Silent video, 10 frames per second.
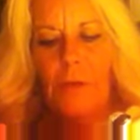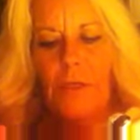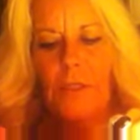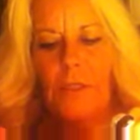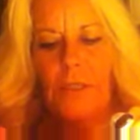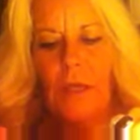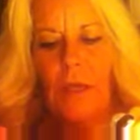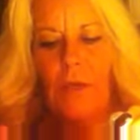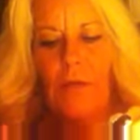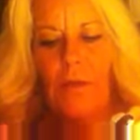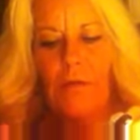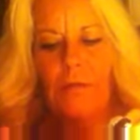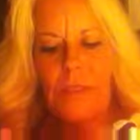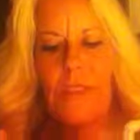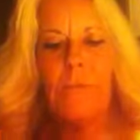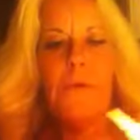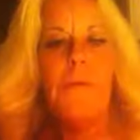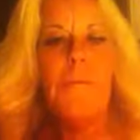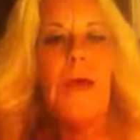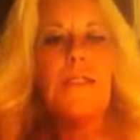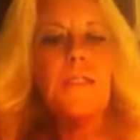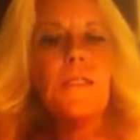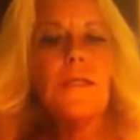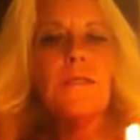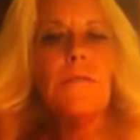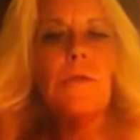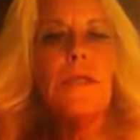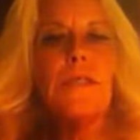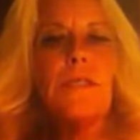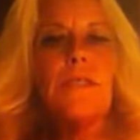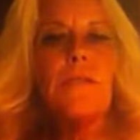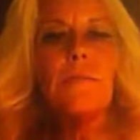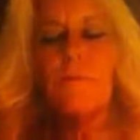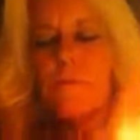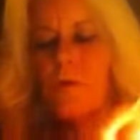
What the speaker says: was a zebra passy someone had sent him that was